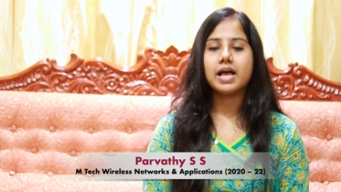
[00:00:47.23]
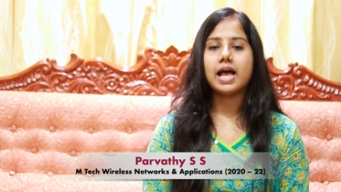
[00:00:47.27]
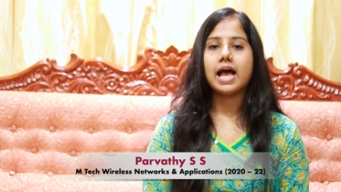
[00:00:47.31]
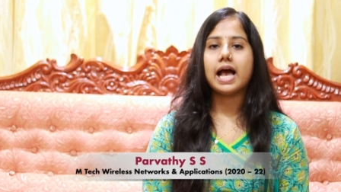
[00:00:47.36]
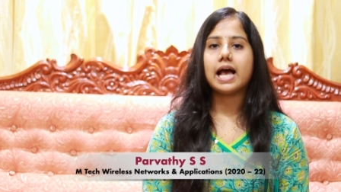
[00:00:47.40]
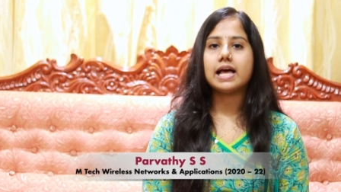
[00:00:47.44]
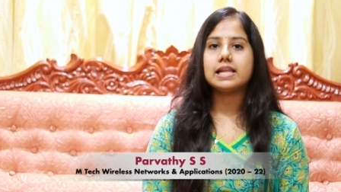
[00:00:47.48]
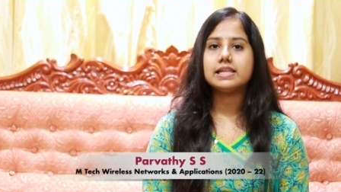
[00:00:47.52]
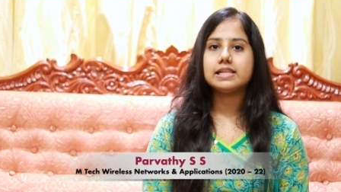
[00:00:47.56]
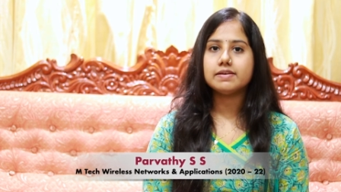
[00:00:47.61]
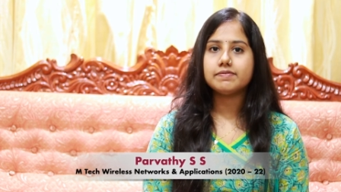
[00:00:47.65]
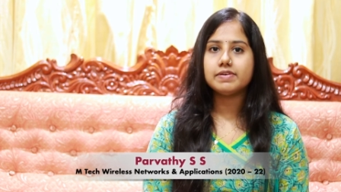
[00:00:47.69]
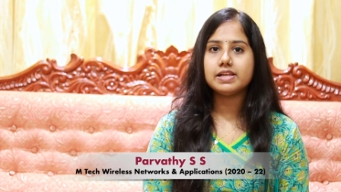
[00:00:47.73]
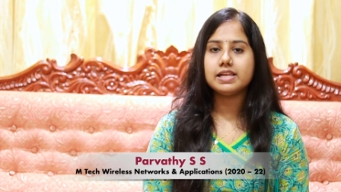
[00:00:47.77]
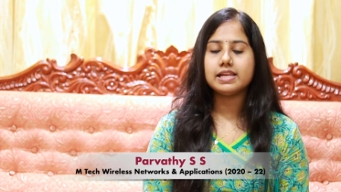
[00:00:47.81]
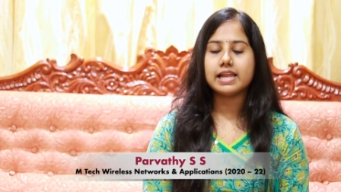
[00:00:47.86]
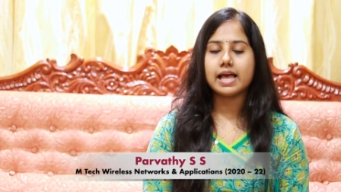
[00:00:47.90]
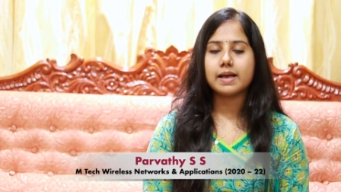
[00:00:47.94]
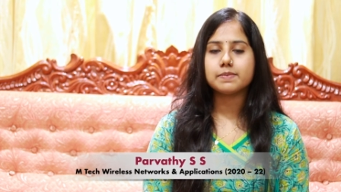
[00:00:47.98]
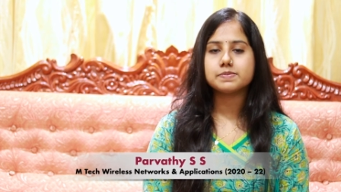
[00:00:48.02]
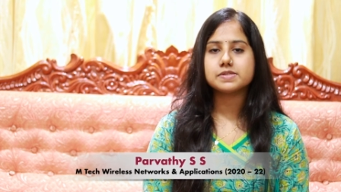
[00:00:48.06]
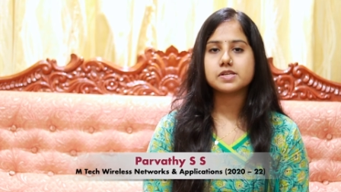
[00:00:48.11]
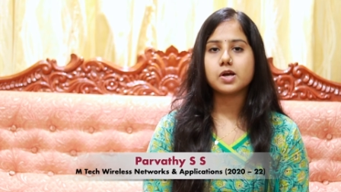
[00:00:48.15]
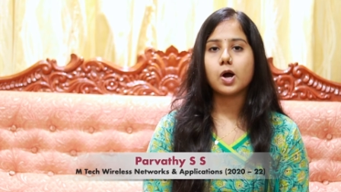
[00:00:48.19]
and
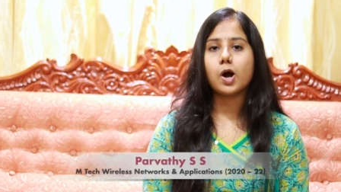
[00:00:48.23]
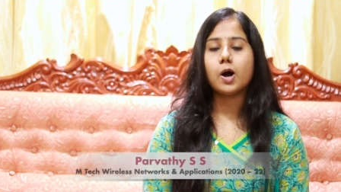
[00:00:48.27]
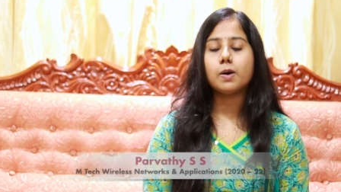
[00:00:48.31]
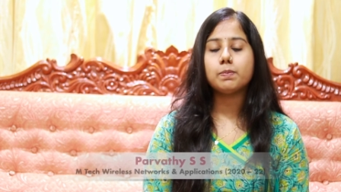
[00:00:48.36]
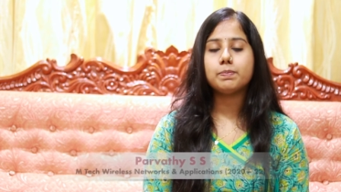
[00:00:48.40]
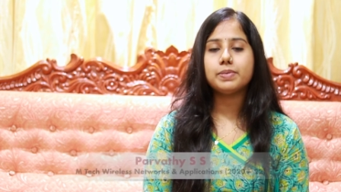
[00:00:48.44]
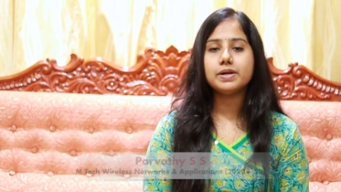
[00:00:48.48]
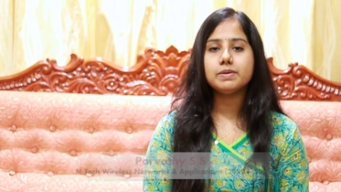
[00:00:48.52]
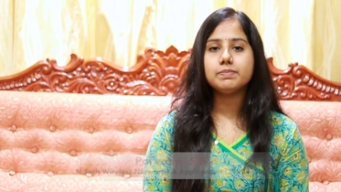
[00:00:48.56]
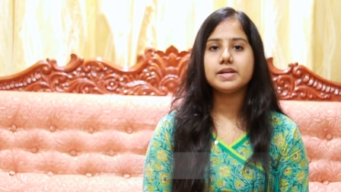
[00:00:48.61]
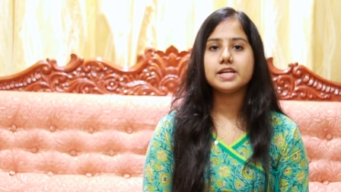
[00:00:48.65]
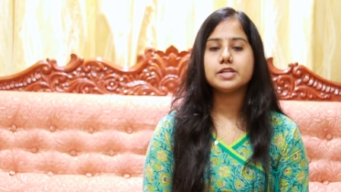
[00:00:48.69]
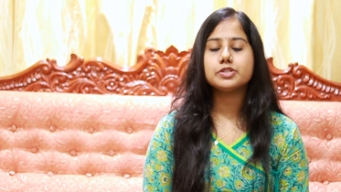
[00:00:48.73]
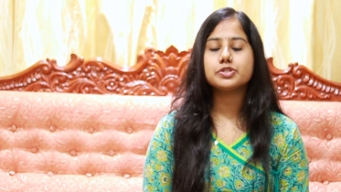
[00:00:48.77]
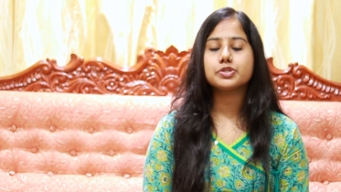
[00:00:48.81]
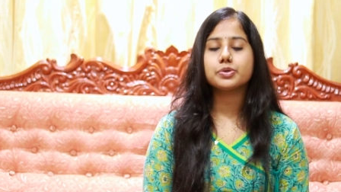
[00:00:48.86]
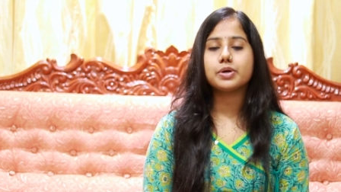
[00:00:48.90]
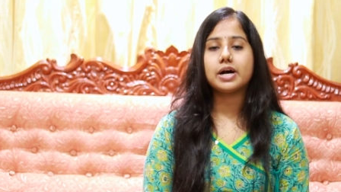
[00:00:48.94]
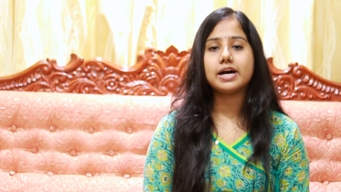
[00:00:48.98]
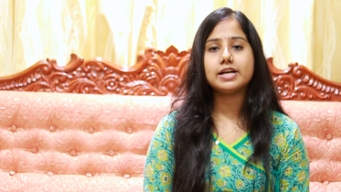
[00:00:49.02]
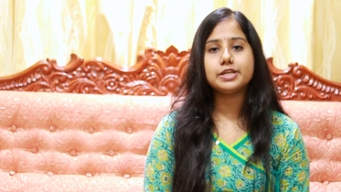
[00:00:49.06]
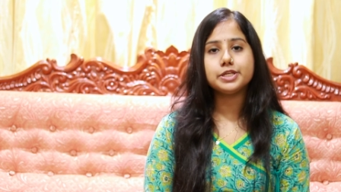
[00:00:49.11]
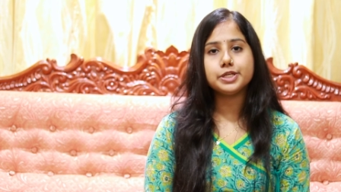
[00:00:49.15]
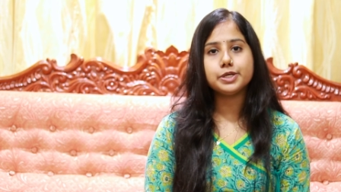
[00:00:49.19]
Live-in-Labs opened me to
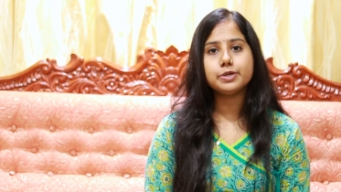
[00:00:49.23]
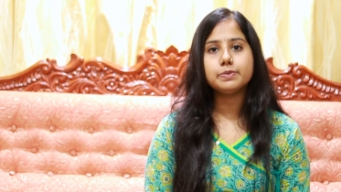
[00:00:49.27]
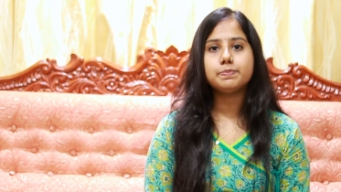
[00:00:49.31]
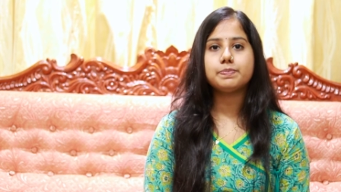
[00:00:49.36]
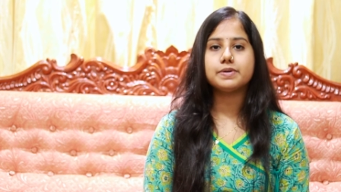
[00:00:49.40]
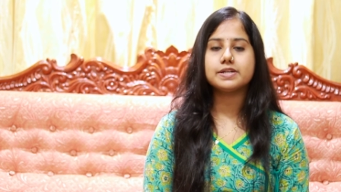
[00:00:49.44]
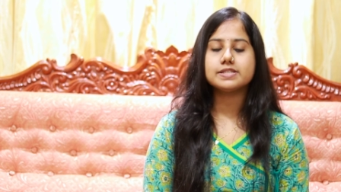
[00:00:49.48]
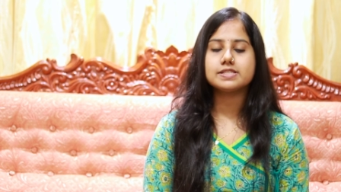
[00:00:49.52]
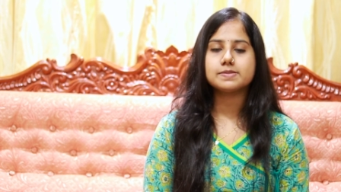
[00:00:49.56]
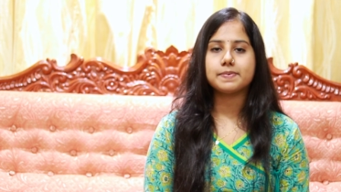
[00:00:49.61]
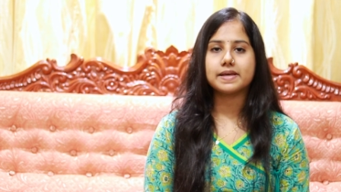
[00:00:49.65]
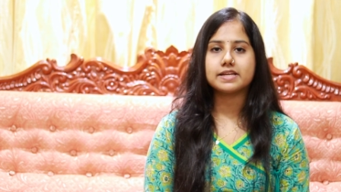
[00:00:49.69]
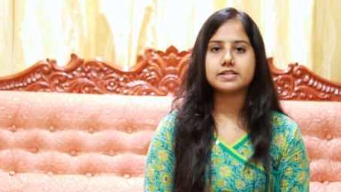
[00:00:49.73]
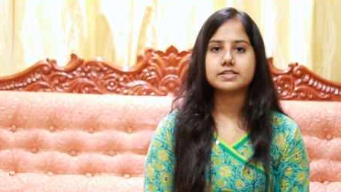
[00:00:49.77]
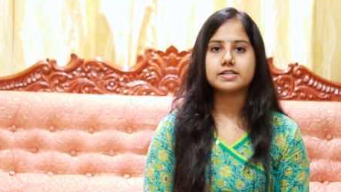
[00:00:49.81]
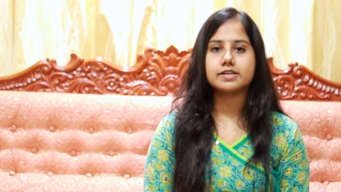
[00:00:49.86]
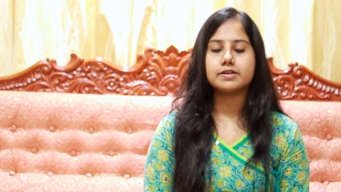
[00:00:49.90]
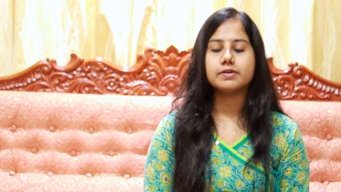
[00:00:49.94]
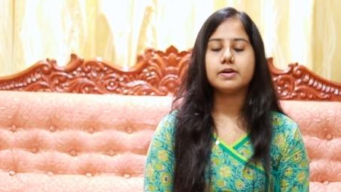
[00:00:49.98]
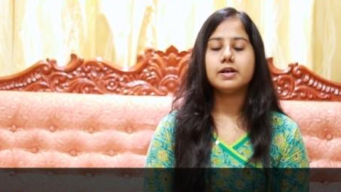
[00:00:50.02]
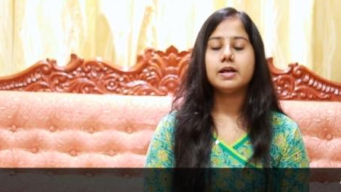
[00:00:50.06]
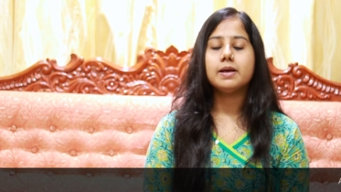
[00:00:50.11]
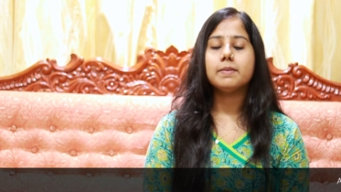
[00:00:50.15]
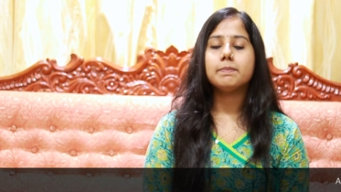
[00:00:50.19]
a new perspective,